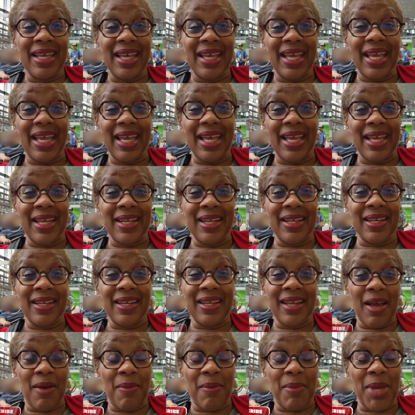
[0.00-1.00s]

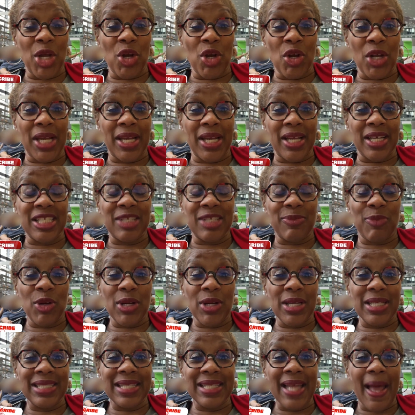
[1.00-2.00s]
and American
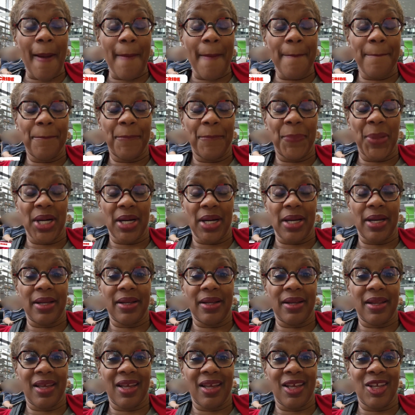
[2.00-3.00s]
Express, but
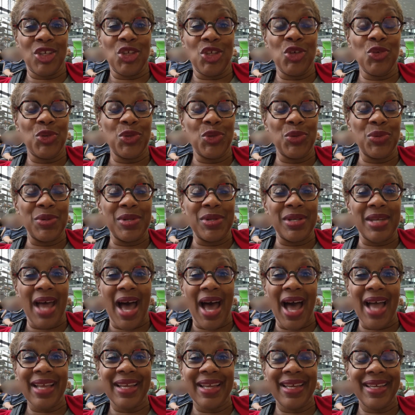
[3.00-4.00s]
you do
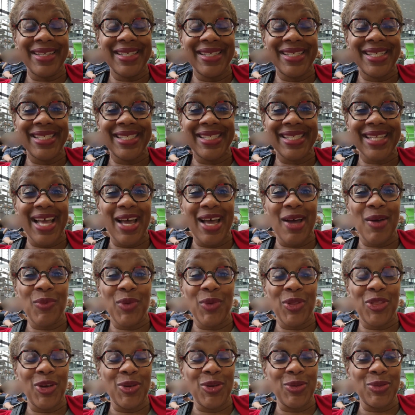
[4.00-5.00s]
not get a discount
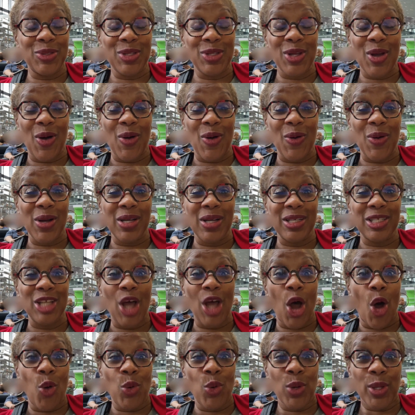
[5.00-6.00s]
with those cards,
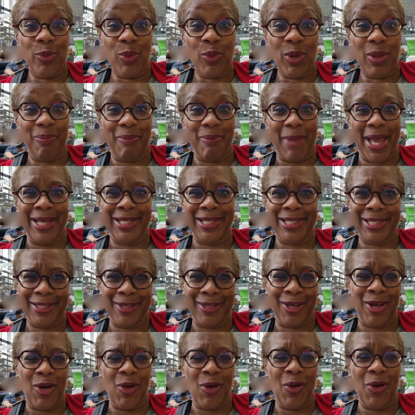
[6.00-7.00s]
only with
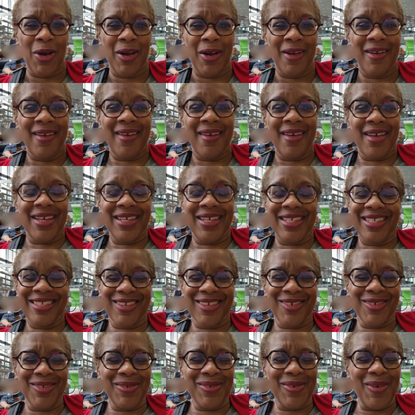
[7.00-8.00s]
MasterCard.
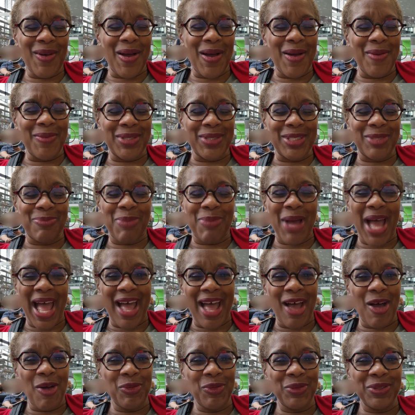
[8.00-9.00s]
So, I was
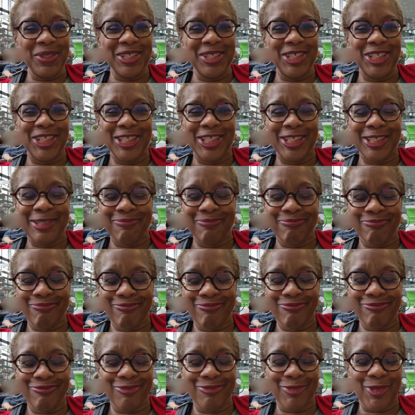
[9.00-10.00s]
pouting,
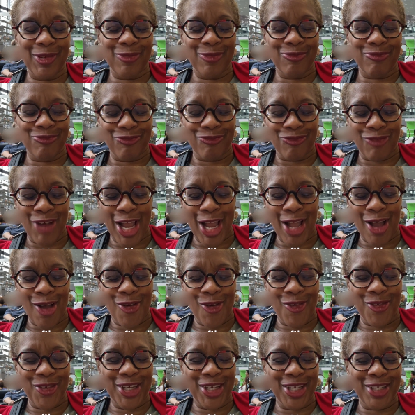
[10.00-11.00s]

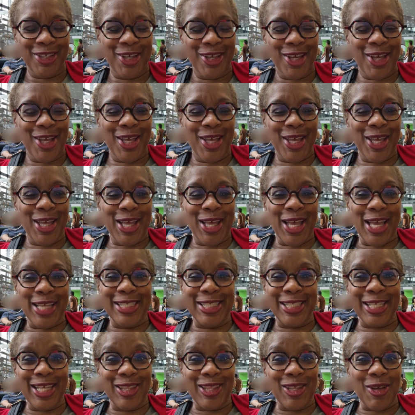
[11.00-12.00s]
frowning,
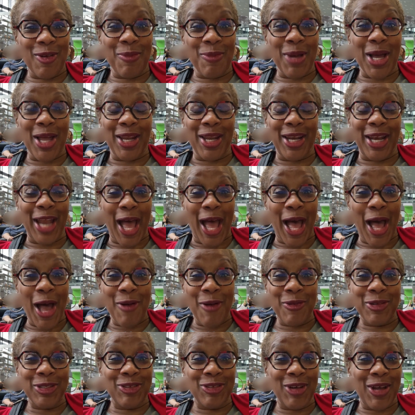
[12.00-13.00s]
sat there about an
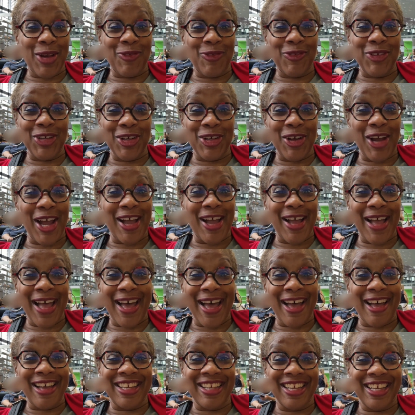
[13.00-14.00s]
hour trying to figure out
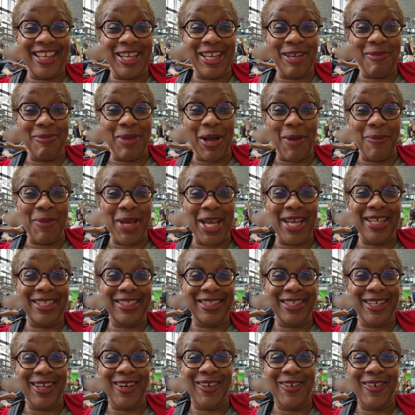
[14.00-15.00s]
how I can get my
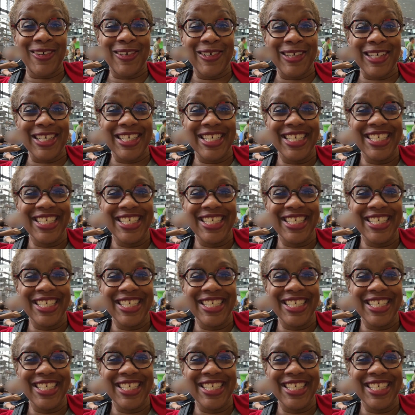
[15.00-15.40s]
MasterCard.